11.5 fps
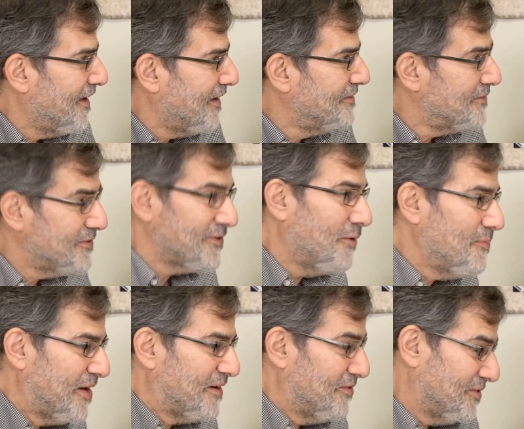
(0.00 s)
And so
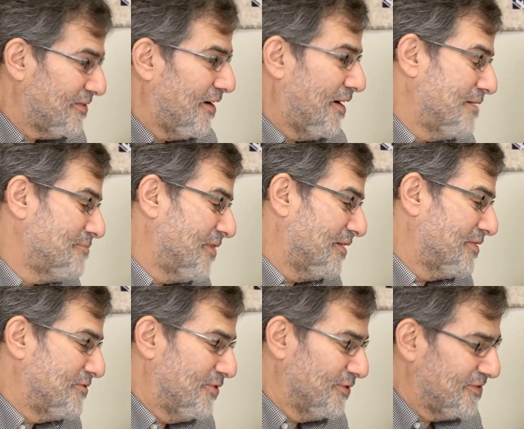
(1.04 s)
many of us, I'm
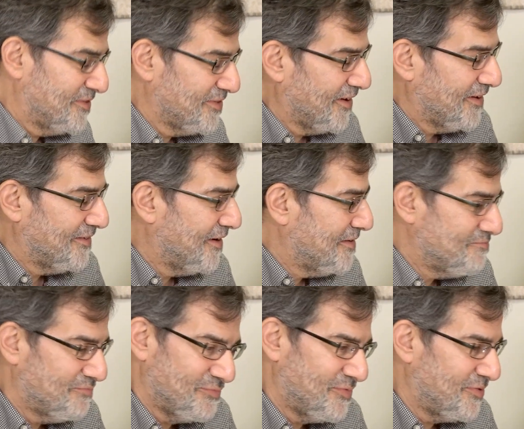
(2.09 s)
on the Jersey side, I